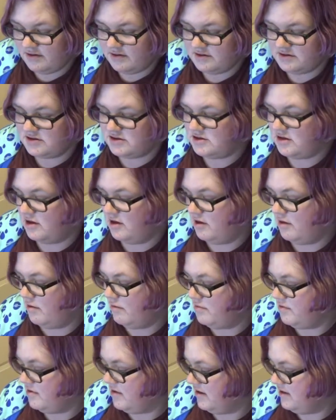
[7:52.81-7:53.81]

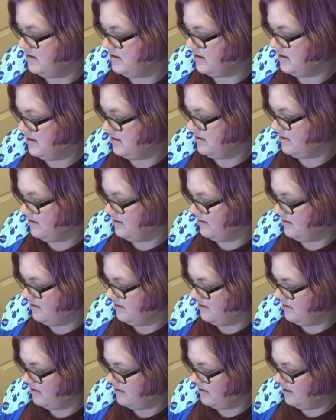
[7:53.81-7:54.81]
so you guys can
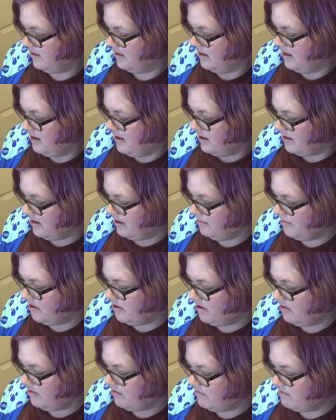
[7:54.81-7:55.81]
let me
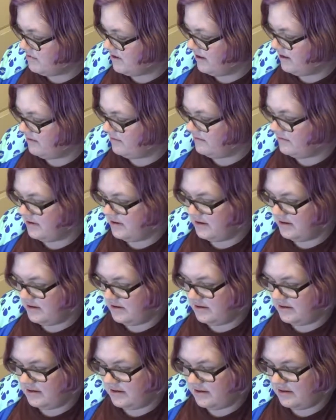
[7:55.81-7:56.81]
know down
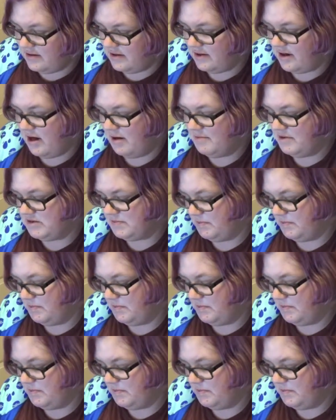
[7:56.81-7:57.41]
in the comments